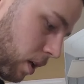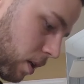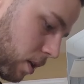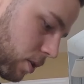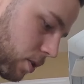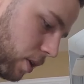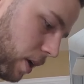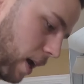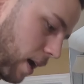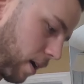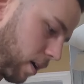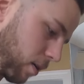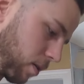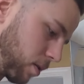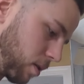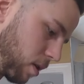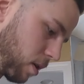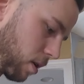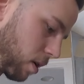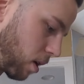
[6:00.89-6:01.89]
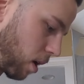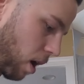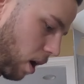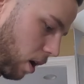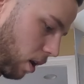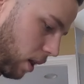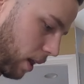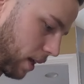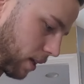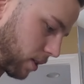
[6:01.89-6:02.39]
So now
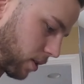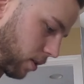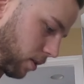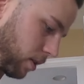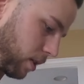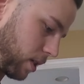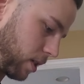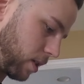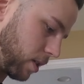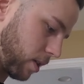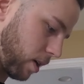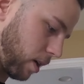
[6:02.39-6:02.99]
I'll enter these